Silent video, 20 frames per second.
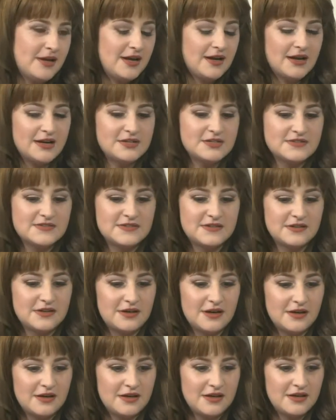And I just, uh,
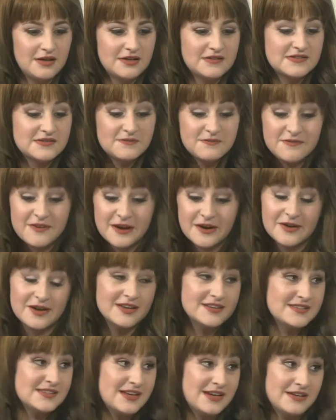it's a very
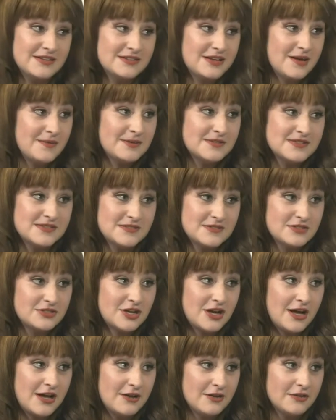exciting time because as a
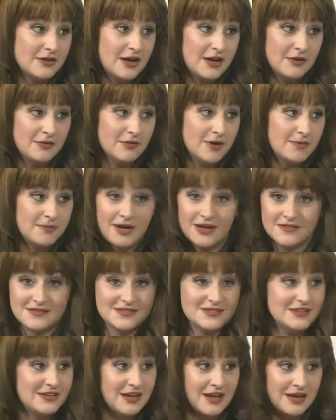child, I grew up not
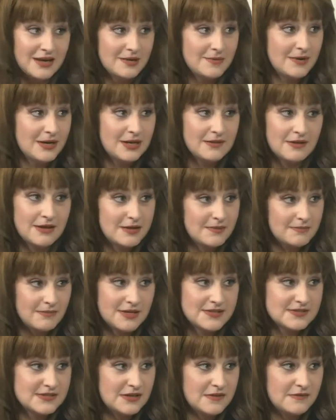seeing anybody like mm-hmm.
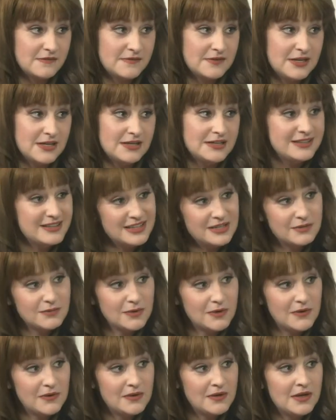myself in a lead
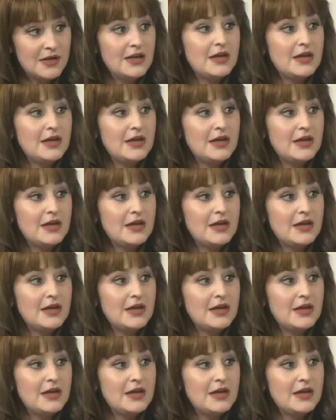role.